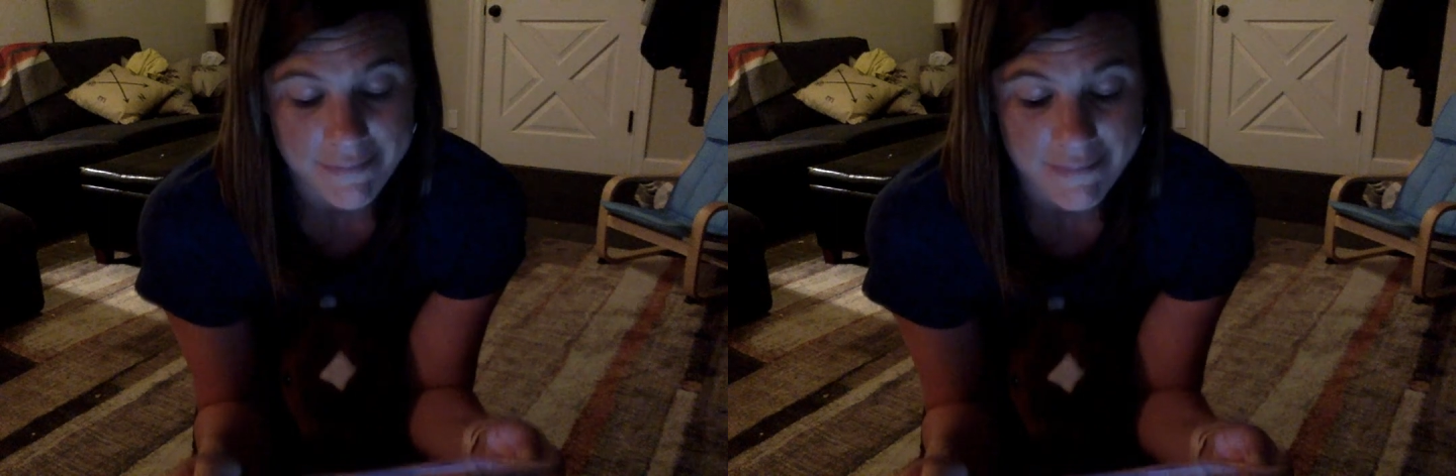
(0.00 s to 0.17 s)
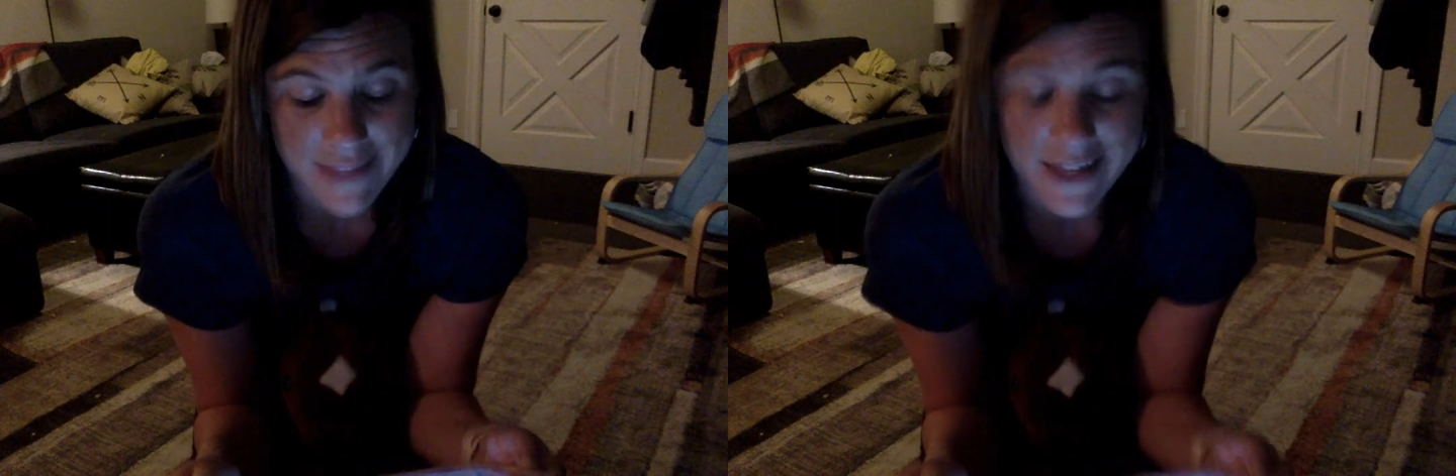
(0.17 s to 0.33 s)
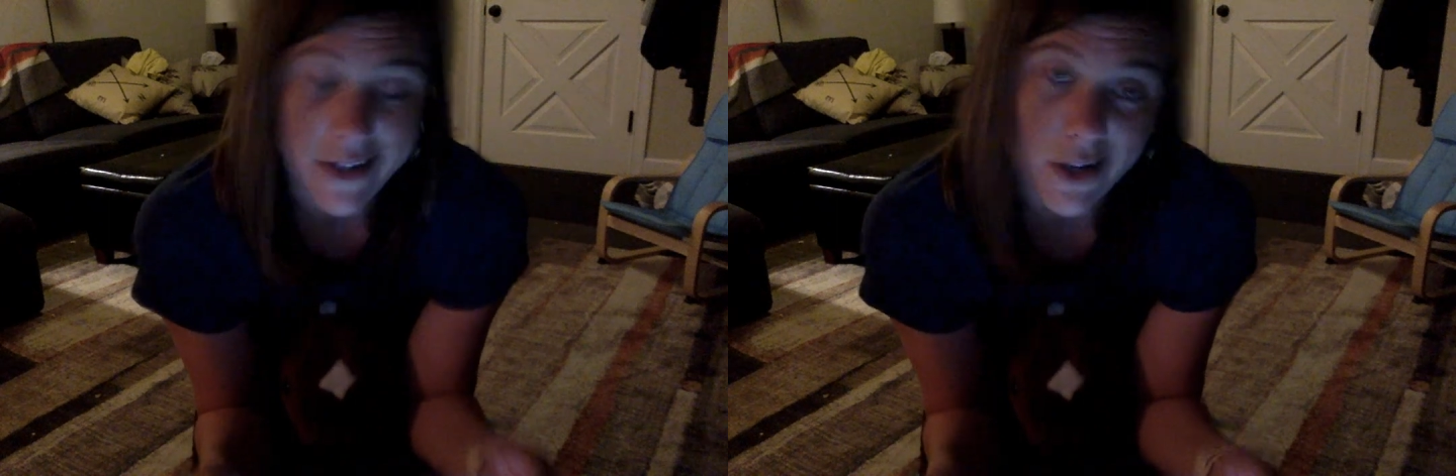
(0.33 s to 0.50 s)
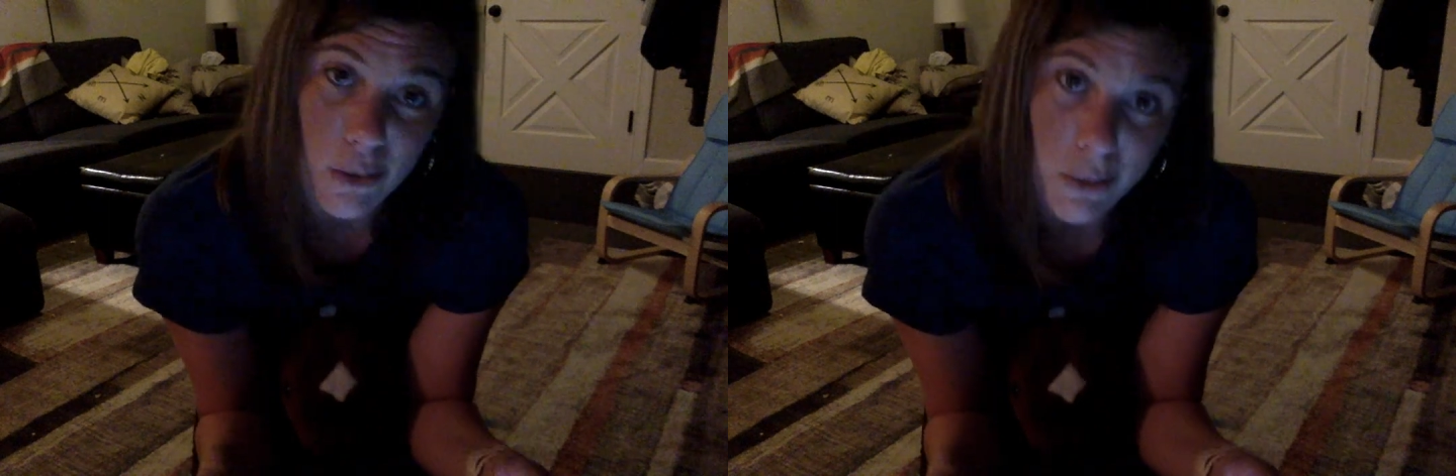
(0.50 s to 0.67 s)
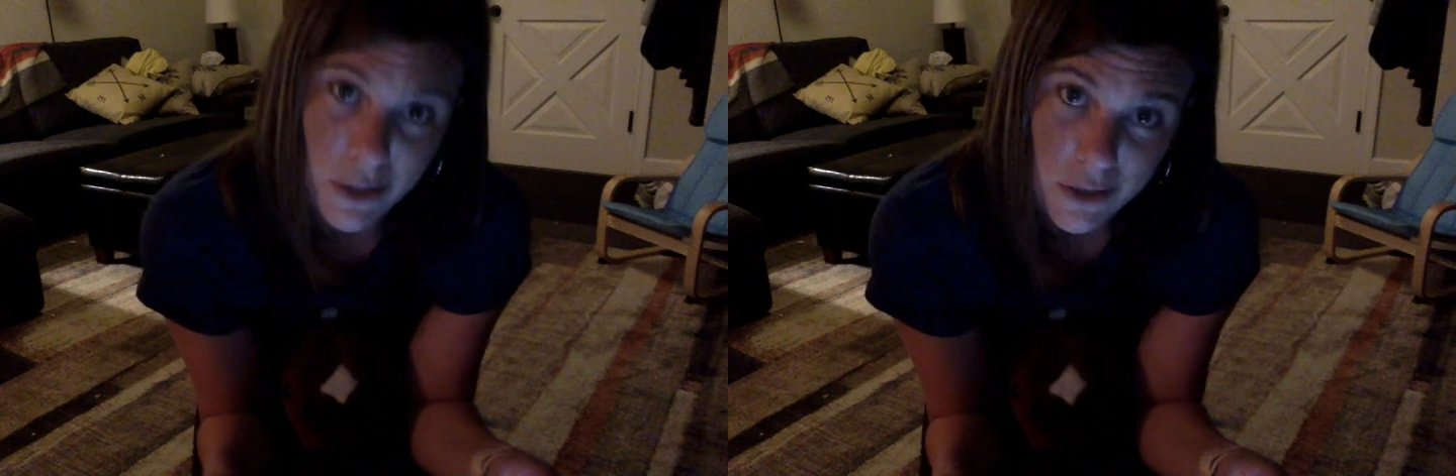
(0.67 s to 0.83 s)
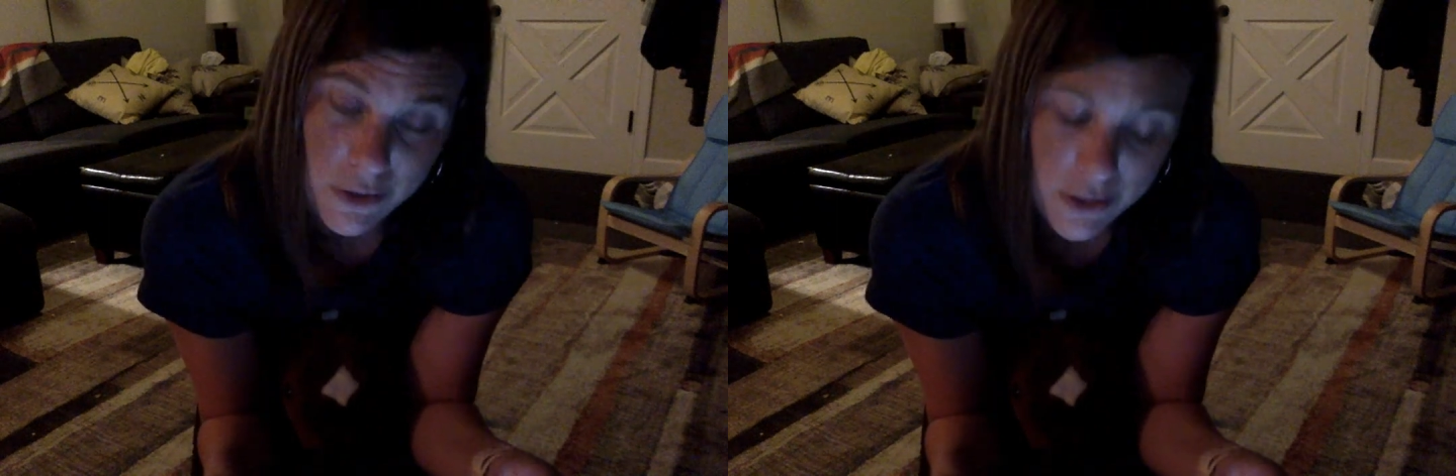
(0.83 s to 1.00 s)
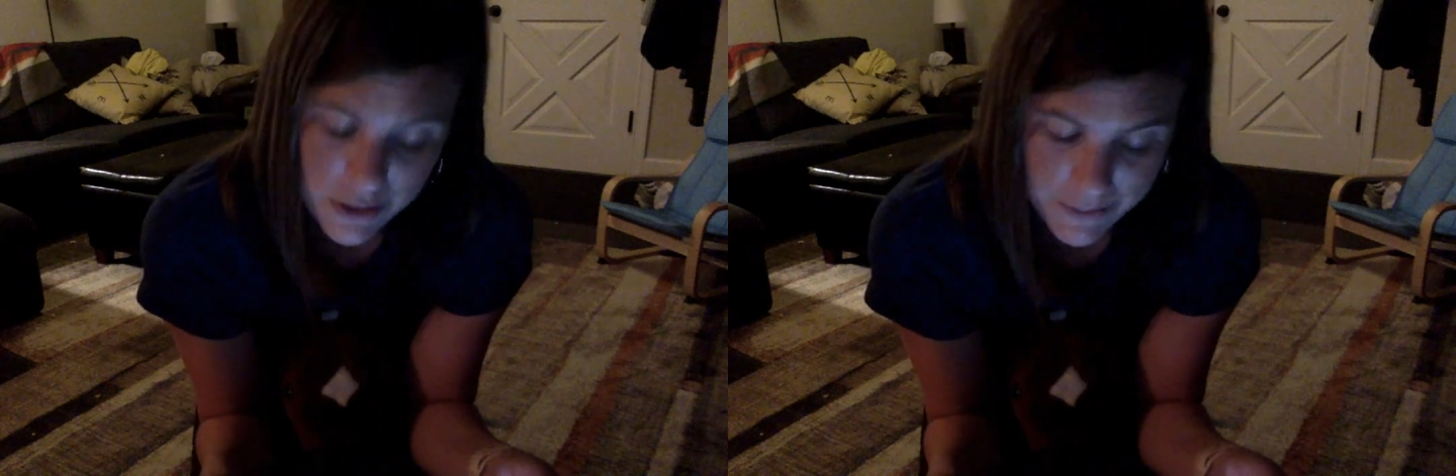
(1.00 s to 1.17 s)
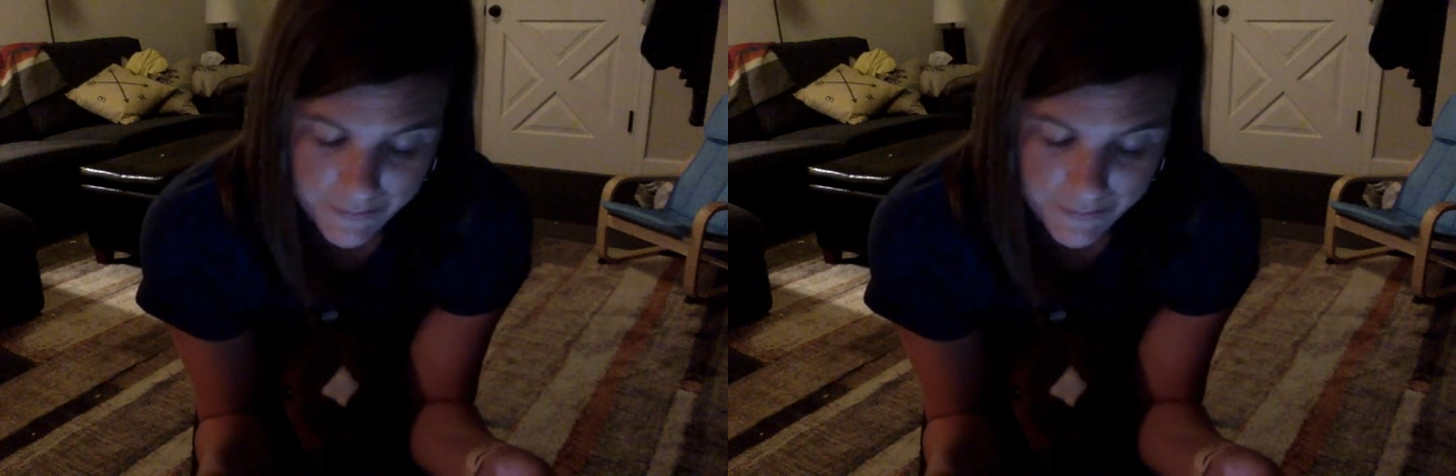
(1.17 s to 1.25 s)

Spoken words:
They had all burned.